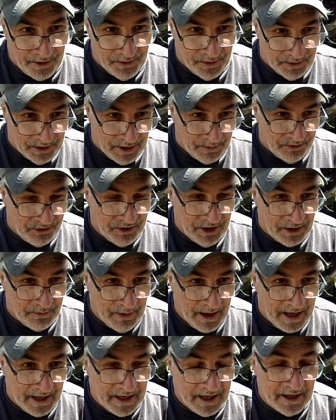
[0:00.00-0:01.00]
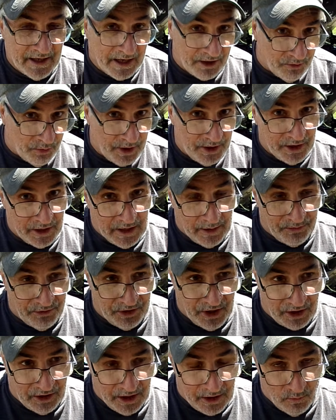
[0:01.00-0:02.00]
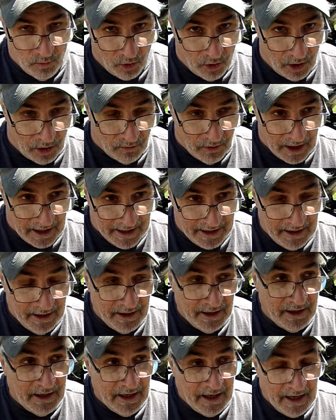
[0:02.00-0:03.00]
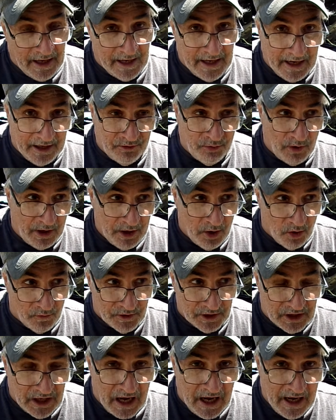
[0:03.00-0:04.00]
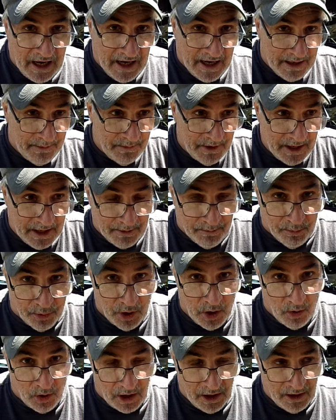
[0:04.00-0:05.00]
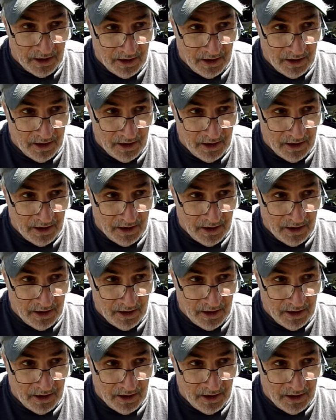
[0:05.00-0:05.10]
dipstick back in. That's why the dipstick didn't work right, and that's why over time it broke,